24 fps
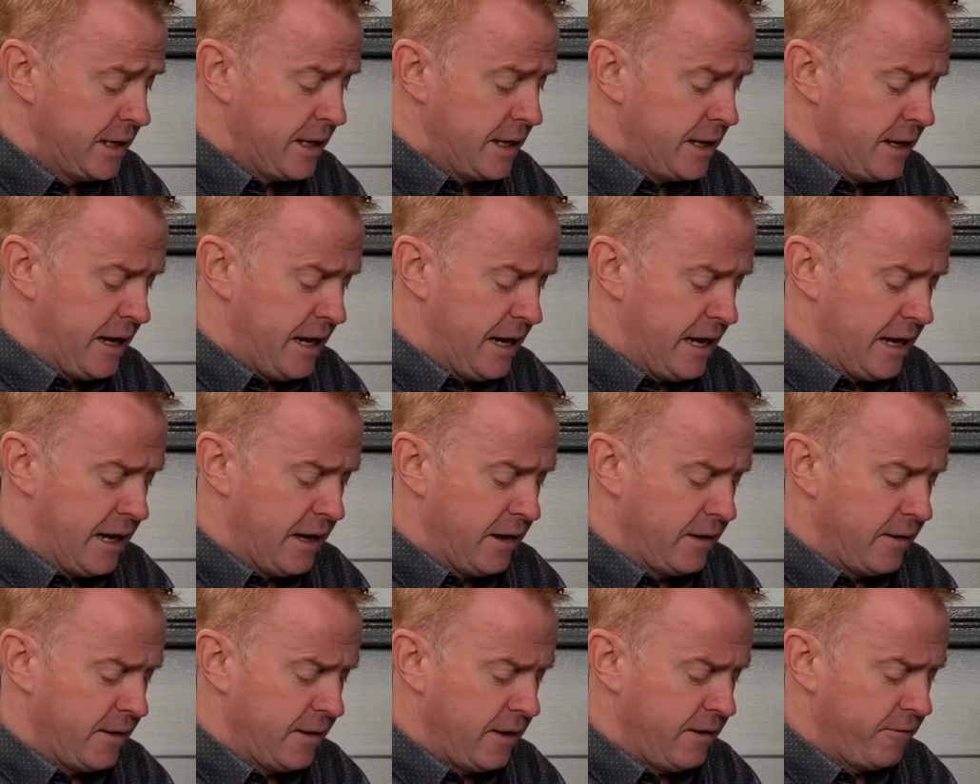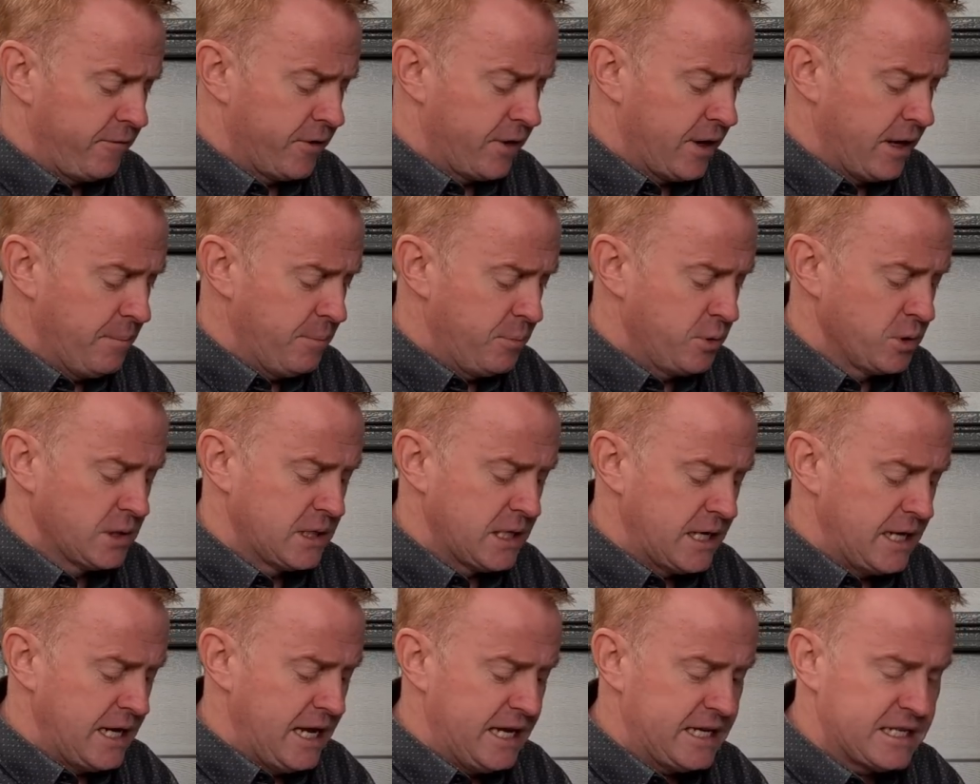Now, if I don't put
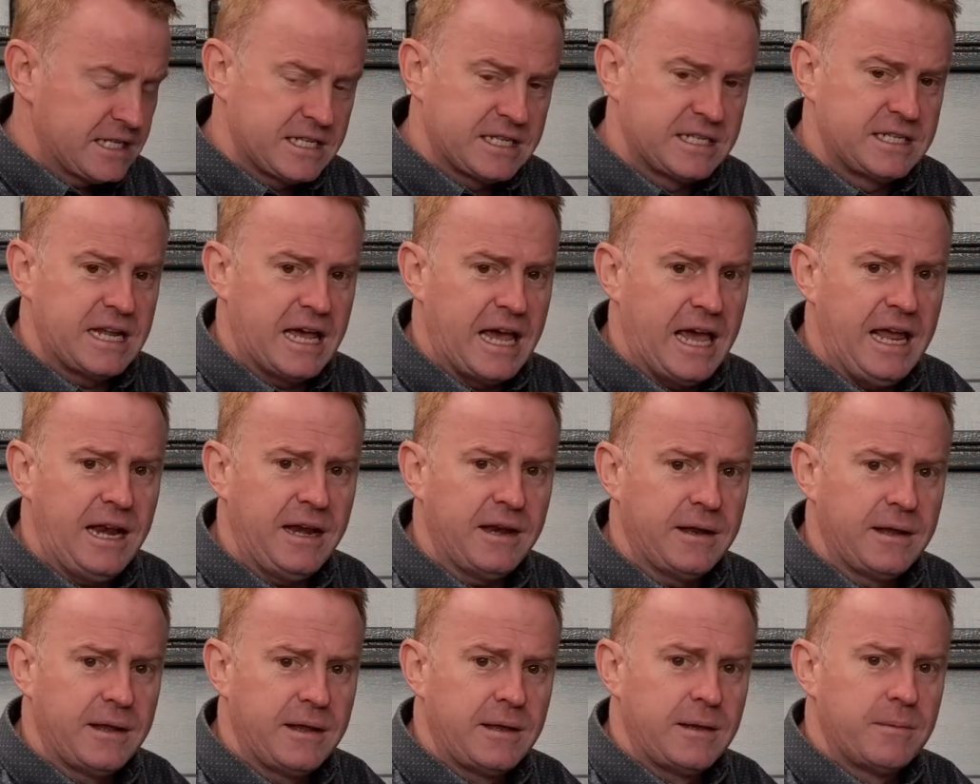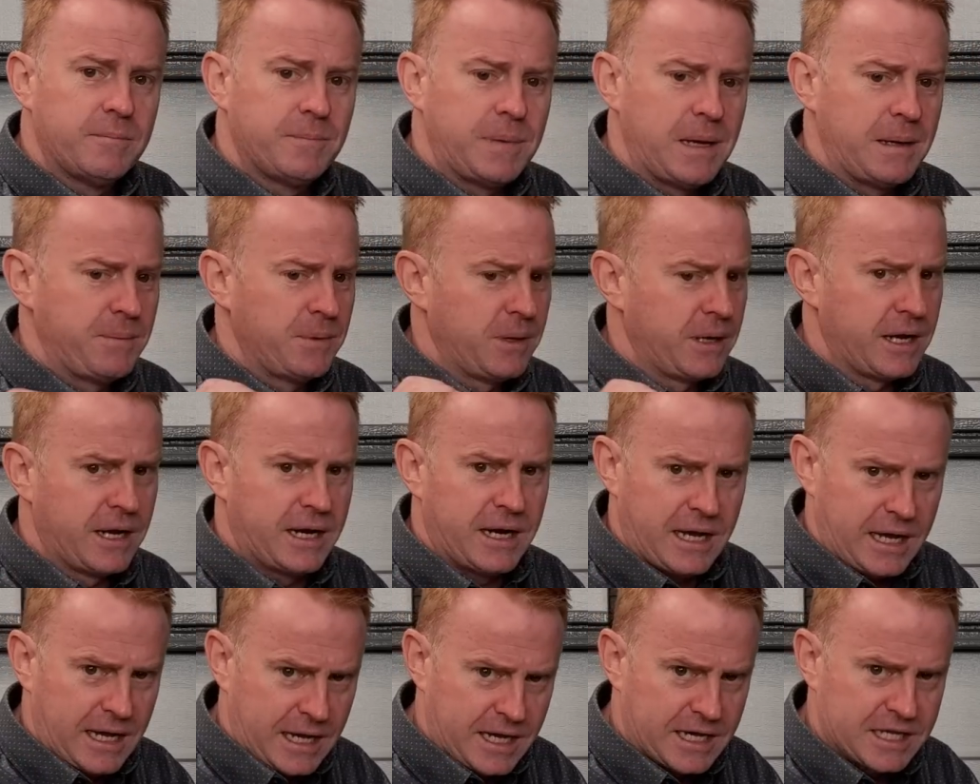the next stat, people are going
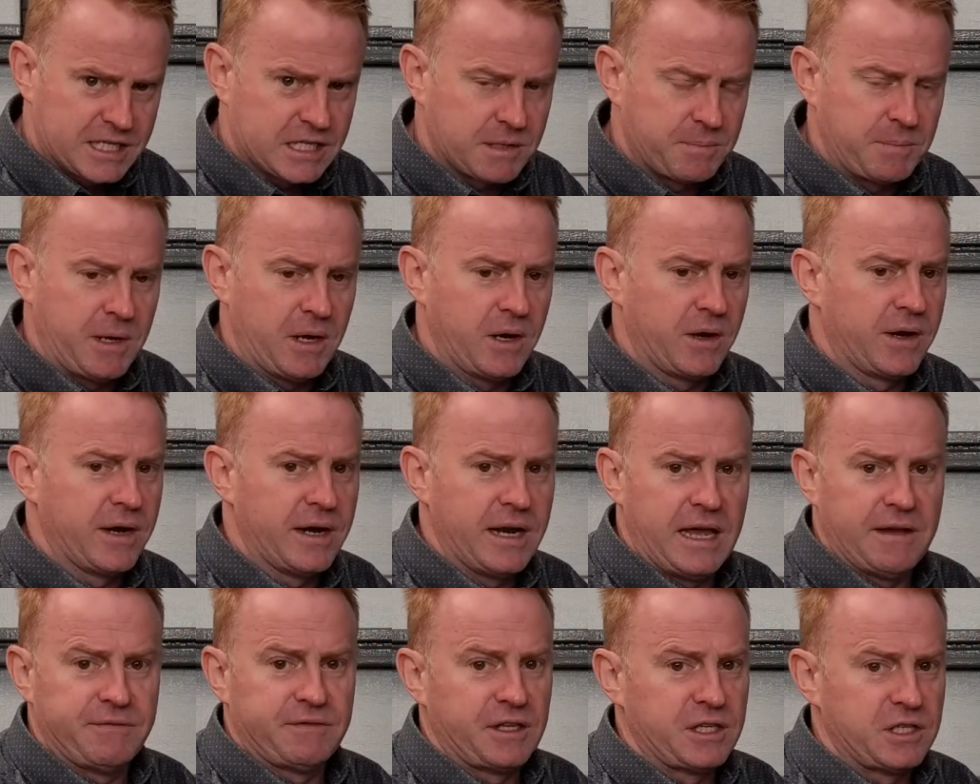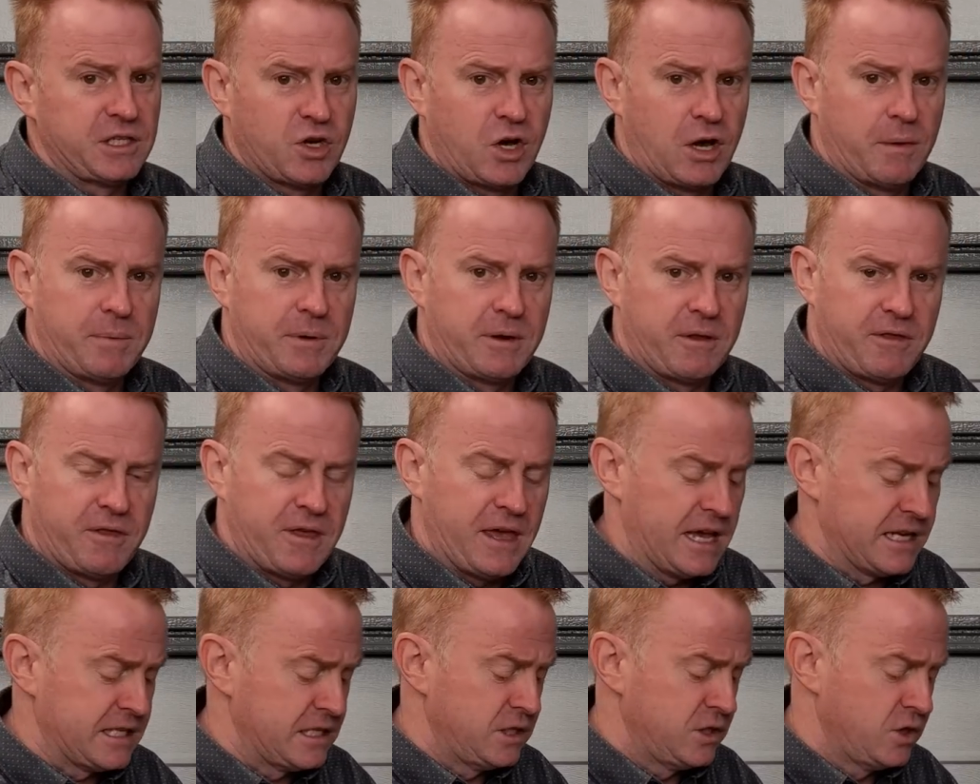to ask me, and I'm going to have to type it
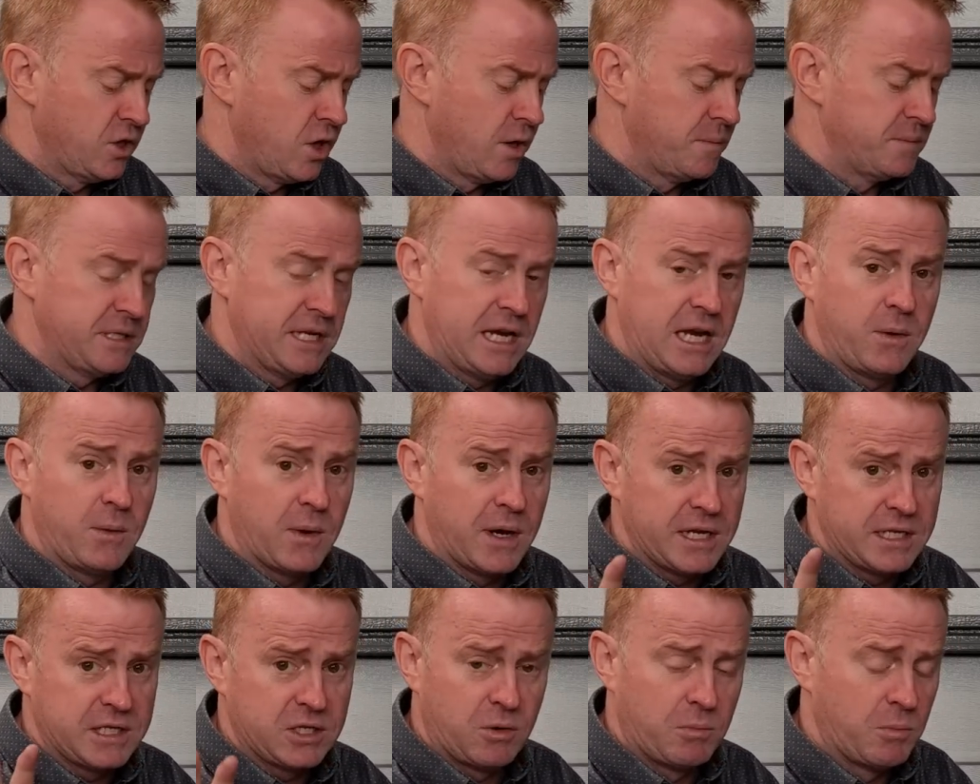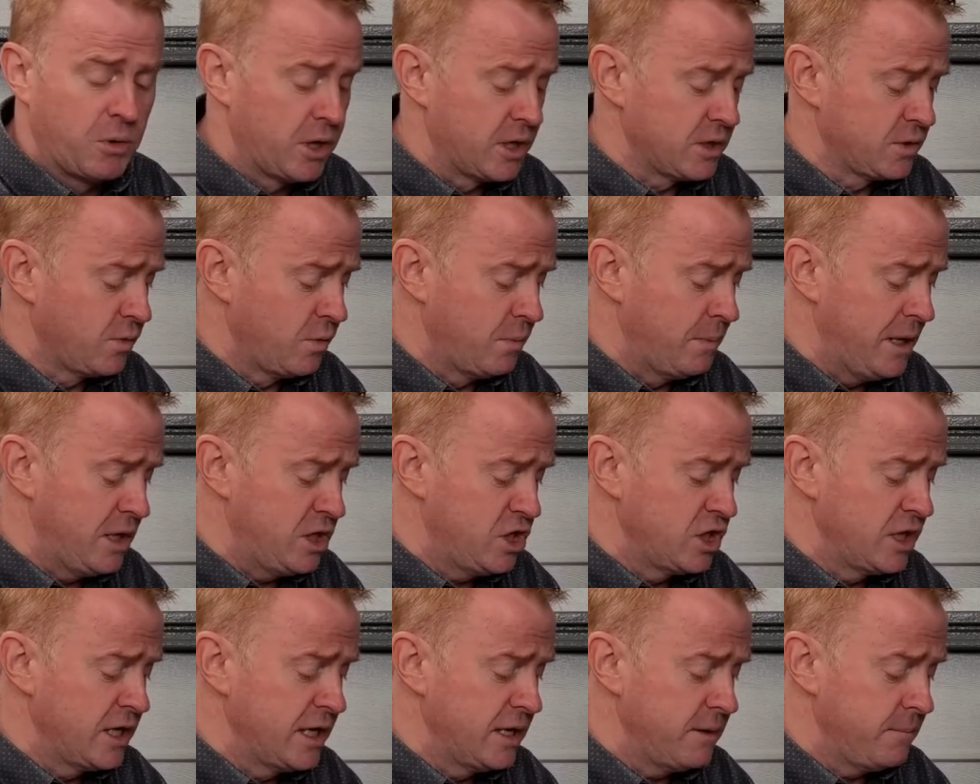1,000 times anyway, so I might as well
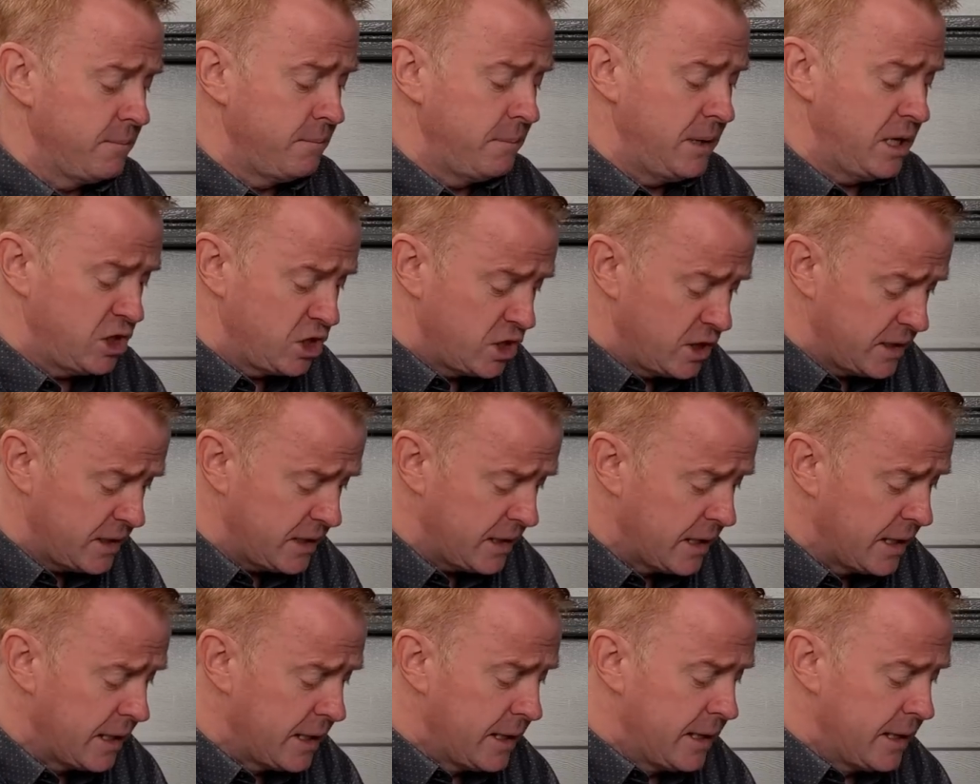mention it.